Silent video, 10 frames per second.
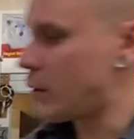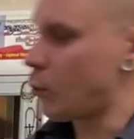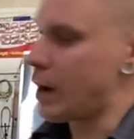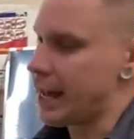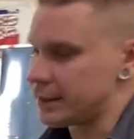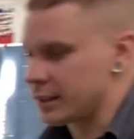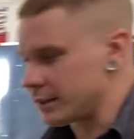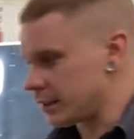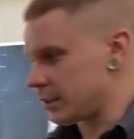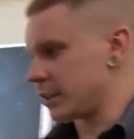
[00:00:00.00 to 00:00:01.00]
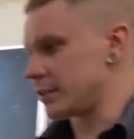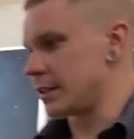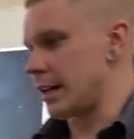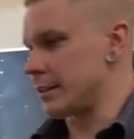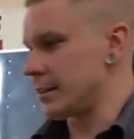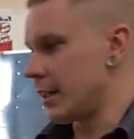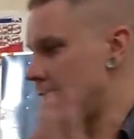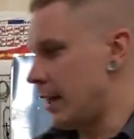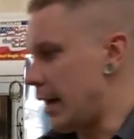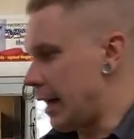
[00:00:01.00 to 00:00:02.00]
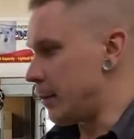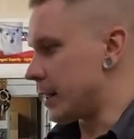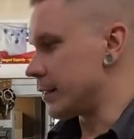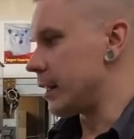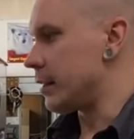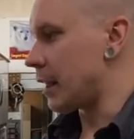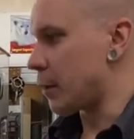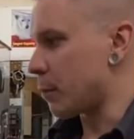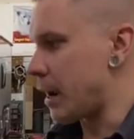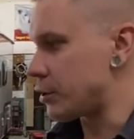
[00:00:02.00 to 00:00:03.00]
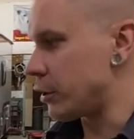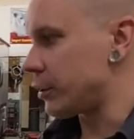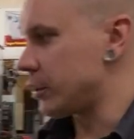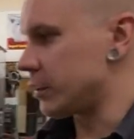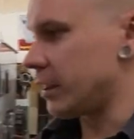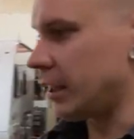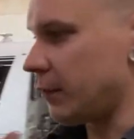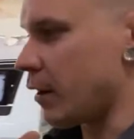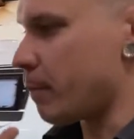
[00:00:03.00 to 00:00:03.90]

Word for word: wet because it just does, uh, because it is under pressure, it's just going to give you a